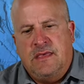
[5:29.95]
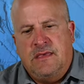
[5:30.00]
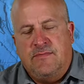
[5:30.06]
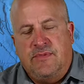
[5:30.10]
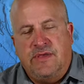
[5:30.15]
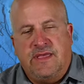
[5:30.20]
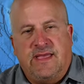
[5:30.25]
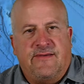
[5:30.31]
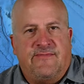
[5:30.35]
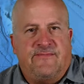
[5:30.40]

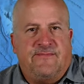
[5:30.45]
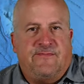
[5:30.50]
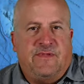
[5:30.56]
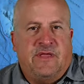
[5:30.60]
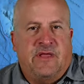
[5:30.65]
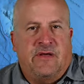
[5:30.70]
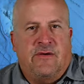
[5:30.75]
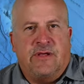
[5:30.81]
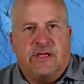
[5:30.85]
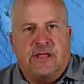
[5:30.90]
but you have
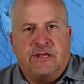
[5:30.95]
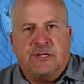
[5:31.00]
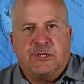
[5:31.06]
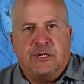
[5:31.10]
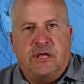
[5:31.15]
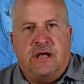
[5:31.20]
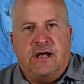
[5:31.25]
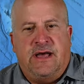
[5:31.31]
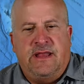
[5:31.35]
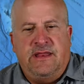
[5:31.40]
you know a good
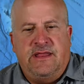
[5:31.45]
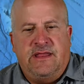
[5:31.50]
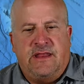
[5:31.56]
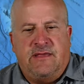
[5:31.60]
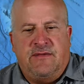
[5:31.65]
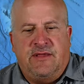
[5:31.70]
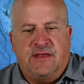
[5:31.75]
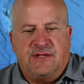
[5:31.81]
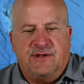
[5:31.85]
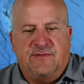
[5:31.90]
shot and I
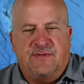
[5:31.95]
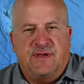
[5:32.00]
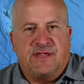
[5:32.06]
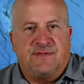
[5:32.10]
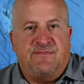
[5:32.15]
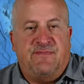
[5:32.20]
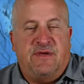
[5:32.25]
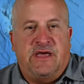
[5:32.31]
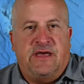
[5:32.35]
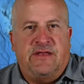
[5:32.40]
mean it's your
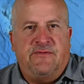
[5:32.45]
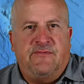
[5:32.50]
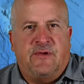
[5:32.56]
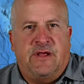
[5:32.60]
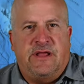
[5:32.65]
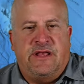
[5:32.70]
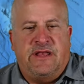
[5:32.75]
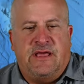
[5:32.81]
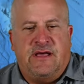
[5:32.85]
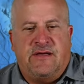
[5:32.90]
best bet
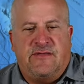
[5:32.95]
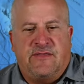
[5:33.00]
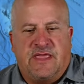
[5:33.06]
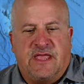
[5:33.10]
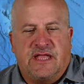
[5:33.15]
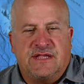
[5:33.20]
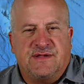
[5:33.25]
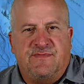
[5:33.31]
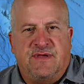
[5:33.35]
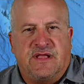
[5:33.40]
right now to
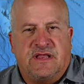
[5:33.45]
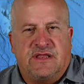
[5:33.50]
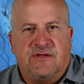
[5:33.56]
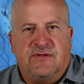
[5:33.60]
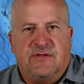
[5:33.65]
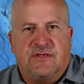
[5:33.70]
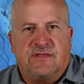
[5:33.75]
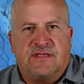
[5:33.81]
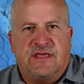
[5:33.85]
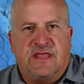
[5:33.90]
catch a big
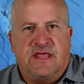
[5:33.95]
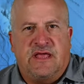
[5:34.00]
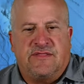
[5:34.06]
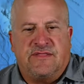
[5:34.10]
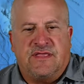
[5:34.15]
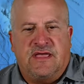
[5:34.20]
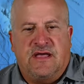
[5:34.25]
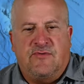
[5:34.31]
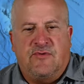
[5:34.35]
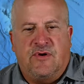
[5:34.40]
tuna is to head out
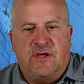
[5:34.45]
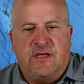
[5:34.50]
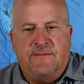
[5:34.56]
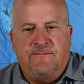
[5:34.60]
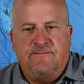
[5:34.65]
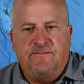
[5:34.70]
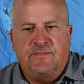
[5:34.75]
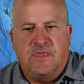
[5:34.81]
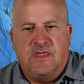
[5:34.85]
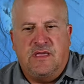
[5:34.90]
that way
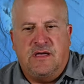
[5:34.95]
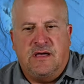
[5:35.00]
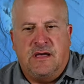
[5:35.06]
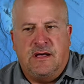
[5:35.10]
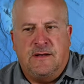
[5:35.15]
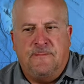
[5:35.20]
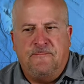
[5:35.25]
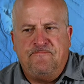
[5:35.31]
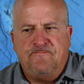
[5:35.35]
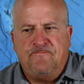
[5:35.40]

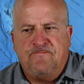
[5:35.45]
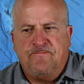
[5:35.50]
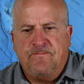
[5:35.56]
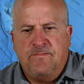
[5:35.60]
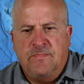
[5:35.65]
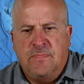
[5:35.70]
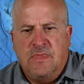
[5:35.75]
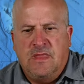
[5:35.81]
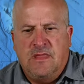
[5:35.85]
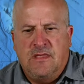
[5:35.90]
um,
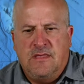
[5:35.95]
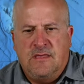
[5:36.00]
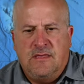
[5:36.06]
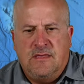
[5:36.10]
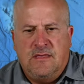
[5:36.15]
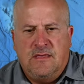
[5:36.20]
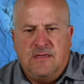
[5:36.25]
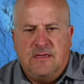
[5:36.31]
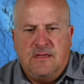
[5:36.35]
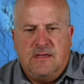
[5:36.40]

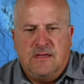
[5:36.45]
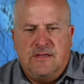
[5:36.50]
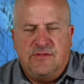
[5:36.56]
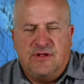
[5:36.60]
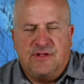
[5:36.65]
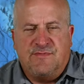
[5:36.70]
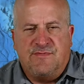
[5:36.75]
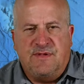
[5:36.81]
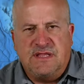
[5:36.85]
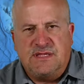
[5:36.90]

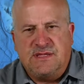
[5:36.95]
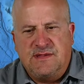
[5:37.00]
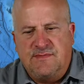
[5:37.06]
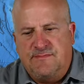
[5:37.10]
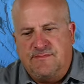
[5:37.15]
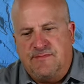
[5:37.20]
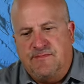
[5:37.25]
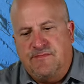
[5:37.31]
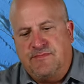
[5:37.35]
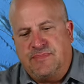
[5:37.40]
there's been
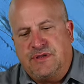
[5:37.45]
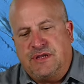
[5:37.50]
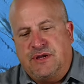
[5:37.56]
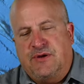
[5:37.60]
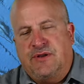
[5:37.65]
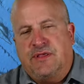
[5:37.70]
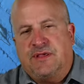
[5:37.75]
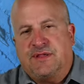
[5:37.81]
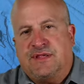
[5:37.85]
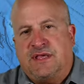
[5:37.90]
some
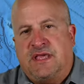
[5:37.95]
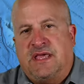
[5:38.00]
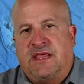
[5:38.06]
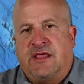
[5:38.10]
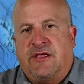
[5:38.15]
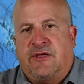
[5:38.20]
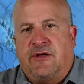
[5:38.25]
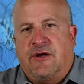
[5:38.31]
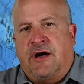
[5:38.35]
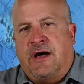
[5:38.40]
tuna seen
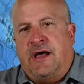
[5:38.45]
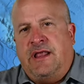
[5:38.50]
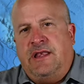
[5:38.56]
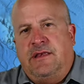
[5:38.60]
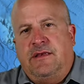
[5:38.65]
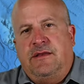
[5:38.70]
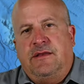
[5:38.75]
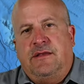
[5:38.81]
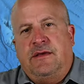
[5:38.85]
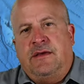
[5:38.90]
and
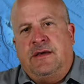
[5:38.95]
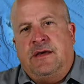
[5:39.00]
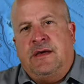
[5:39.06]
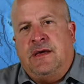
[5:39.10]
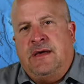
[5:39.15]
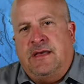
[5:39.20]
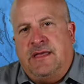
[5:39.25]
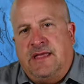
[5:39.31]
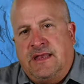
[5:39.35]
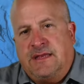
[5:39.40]
caught
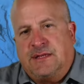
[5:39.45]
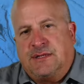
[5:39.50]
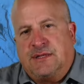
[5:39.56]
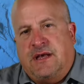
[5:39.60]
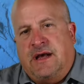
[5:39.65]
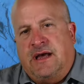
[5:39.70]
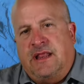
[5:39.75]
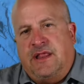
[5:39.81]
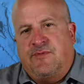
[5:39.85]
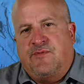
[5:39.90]
uh,
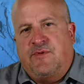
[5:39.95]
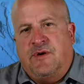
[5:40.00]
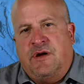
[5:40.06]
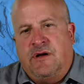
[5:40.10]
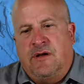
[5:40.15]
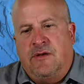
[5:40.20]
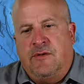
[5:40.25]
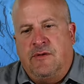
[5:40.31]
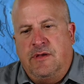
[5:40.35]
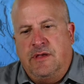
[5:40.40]
inside as
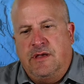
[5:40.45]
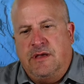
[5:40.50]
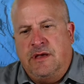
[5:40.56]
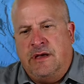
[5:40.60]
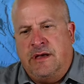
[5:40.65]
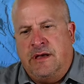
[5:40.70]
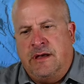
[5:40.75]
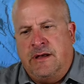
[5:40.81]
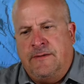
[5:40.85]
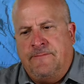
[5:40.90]
well
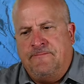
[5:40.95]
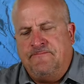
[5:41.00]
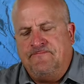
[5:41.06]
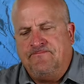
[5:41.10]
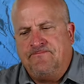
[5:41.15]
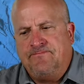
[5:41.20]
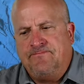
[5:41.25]
um,